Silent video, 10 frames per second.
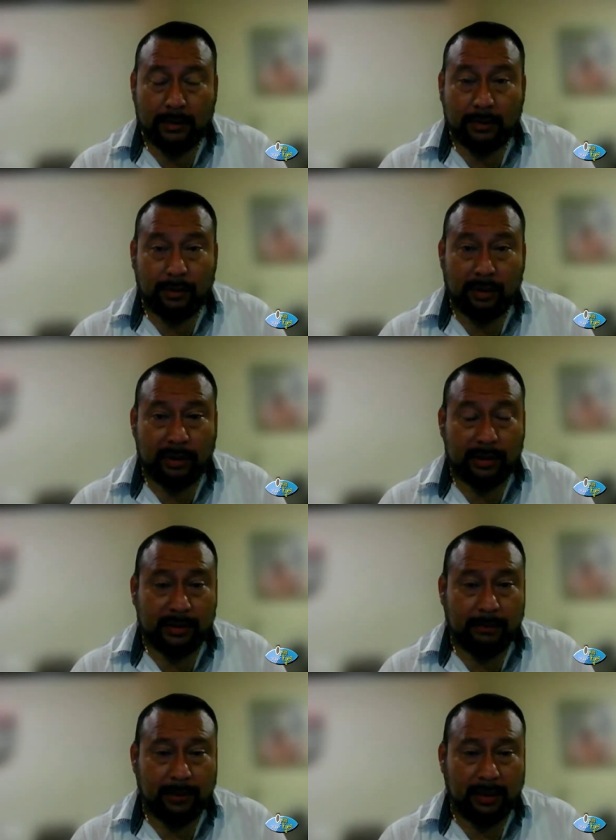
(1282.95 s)
uh, so it
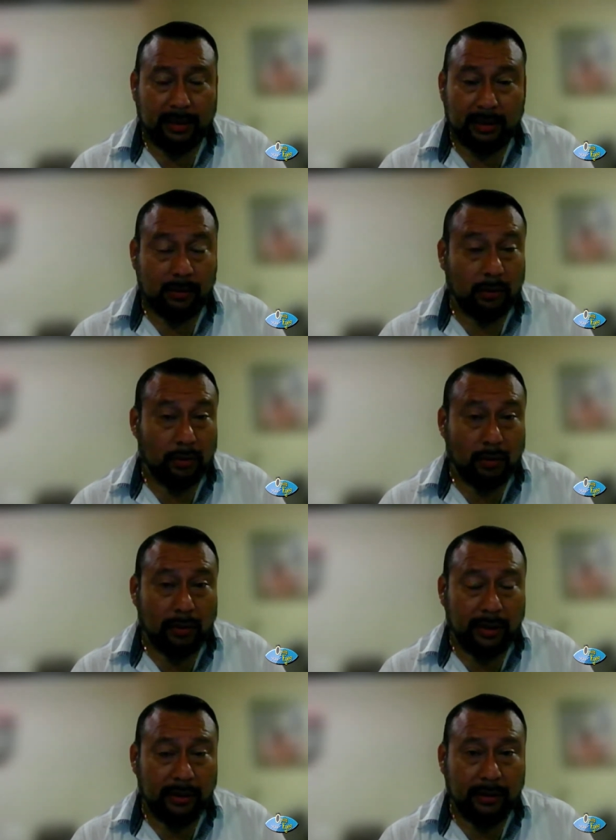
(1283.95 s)
is so, something that is
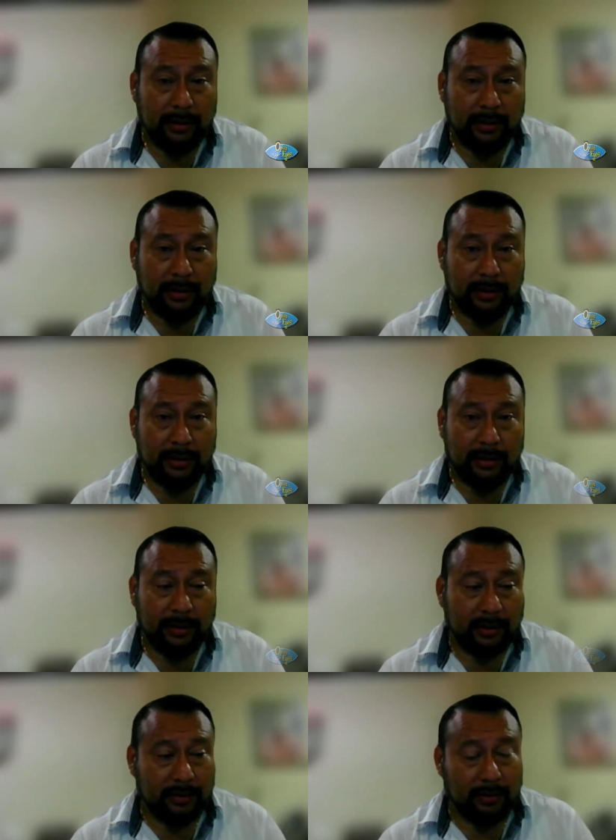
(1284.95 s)
ongoing.
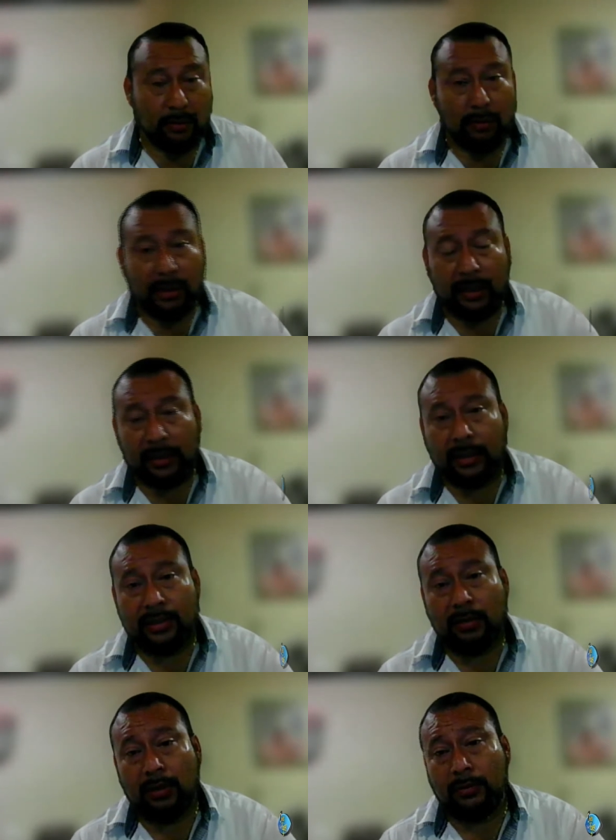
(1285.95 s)
Yeah. It is ongoing, and
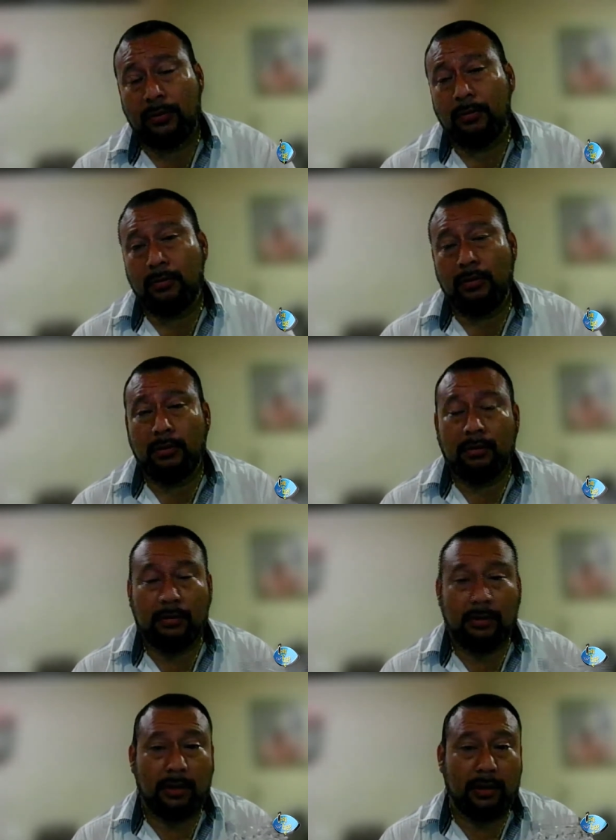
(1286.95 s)
let's see what
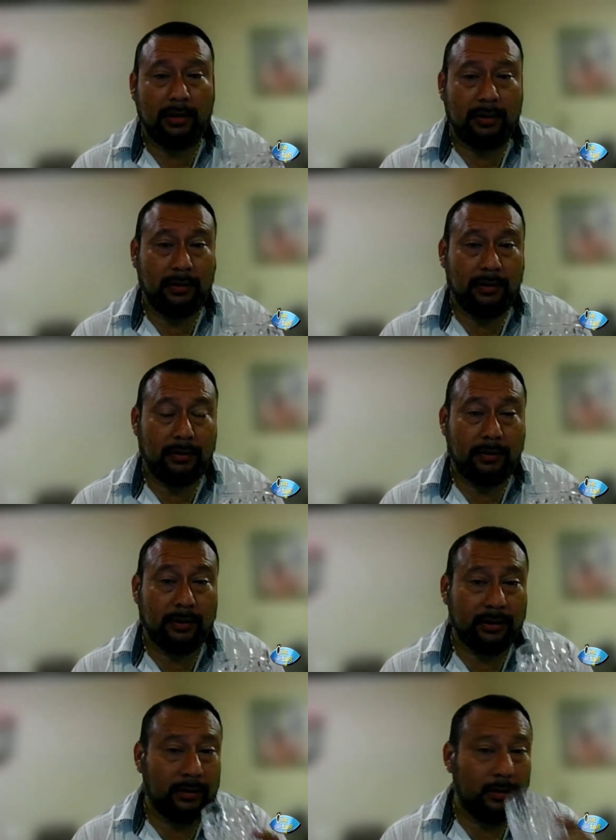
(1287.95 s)
uh,
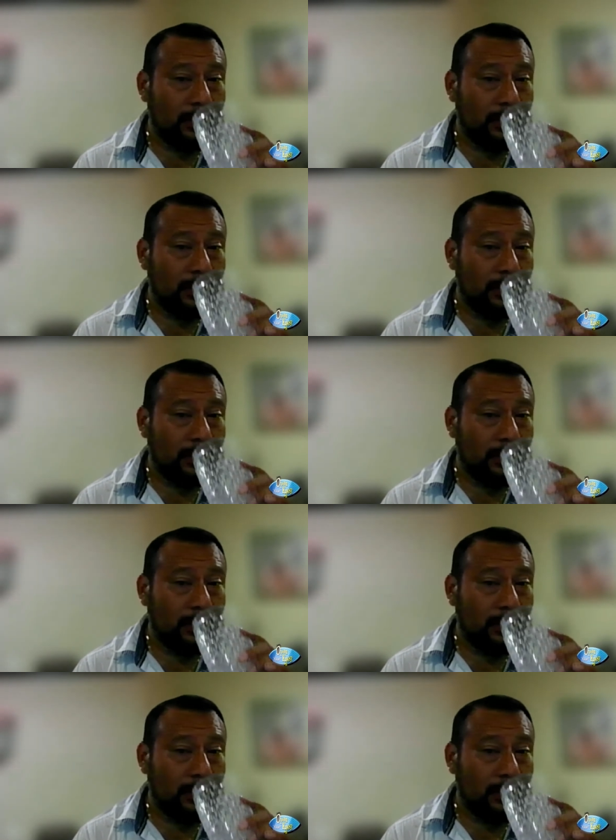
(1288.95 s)
what's